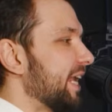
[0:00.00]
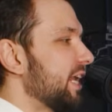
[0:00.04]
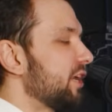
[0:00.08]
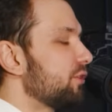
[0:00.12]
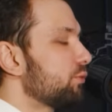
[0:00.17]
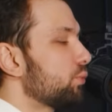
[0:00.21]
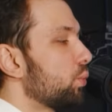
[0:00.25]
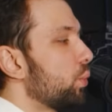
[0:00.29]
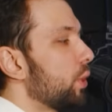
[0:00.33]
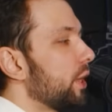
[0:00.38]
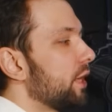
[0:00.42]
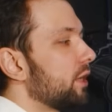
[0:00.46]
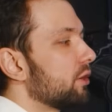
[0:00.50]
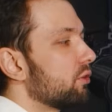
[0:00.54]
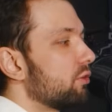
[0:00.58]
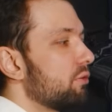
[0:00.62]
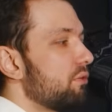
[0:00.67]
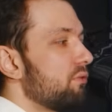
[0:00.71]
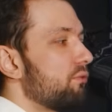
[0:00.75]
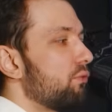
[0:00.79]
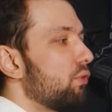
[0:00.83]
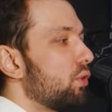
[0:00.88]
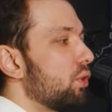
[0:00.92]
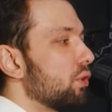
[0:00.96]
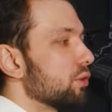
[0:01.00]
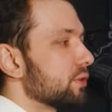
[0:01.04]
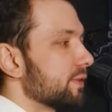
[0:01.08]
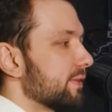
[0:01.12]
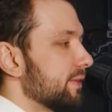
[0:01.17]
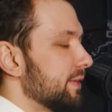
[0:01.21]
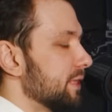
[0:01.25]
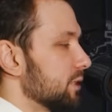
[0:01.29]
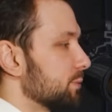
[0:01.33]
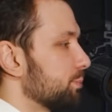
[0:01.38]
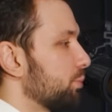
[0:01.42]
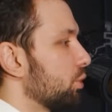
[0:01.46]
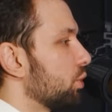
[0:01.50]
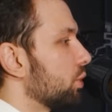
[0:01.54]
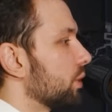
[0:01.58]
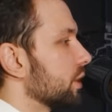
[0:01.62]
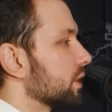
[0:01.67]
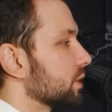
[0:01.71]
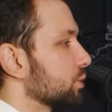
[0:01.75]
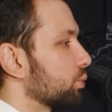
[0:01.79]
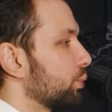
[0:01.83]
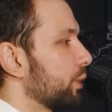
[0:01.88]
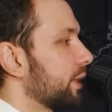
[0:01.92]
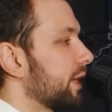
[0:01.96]
If we reverse these
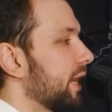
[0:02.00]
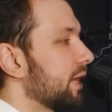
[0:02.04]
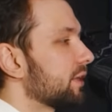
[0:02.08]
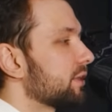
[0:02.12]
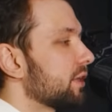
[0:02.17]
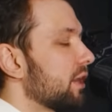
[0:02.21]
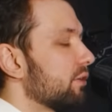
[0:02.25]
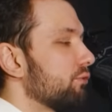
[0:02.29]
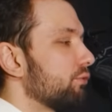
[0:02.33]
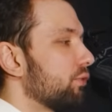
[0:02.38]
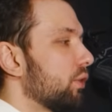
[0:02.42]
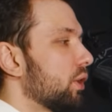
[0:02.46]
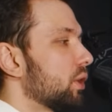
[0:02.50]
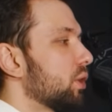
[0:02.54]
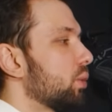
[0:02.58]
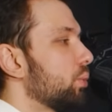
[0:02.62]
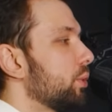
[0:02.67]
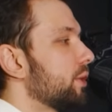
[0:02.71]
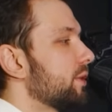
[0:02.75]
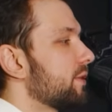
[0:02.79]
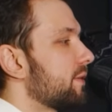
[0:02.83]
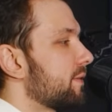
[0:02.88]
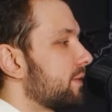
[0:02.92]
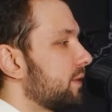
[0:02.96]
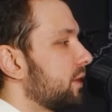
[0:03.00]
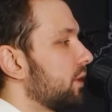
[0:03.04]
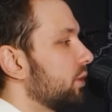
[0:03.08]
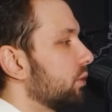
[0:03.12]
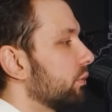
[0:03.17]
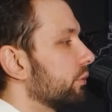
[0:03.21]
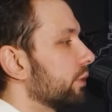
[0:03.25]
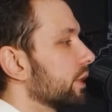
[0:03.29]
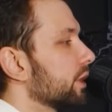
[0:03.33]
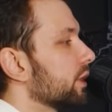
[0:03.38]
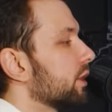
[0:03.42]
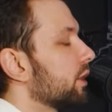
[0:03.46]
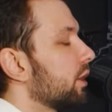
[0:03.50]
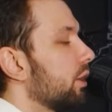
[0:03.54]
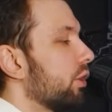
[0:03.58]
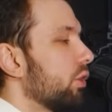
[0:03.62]
points, we get a following theory.